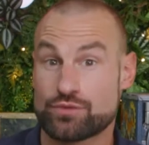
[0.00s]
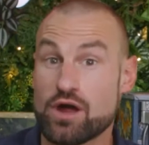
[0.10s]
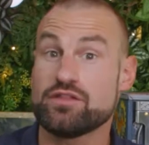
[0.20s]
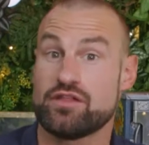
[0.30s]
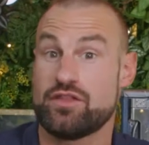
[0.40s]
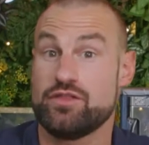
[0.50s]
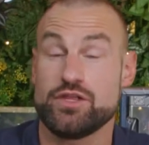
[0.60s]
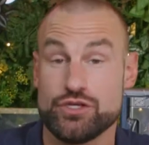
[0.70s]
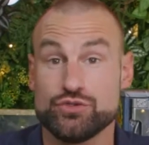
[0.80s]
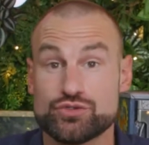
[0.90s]
rather than the
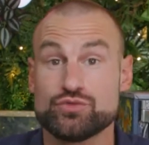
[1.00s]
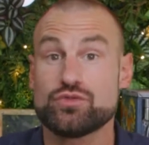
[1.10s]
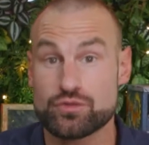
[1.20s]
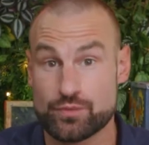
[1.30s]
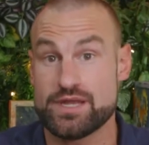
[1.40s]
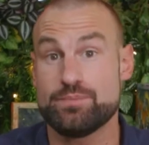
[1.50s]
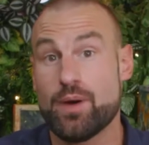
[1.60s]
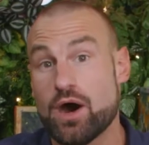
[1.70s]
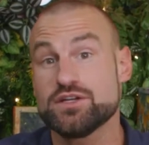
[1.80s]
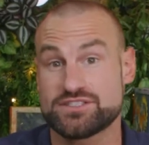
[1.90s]
usual
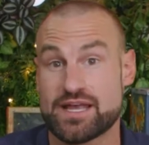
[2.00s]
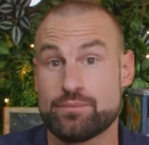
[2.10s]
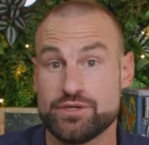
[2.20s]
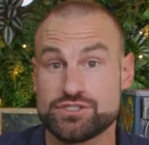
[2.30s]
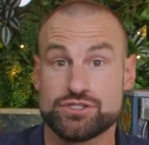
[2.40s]
three-part sandwich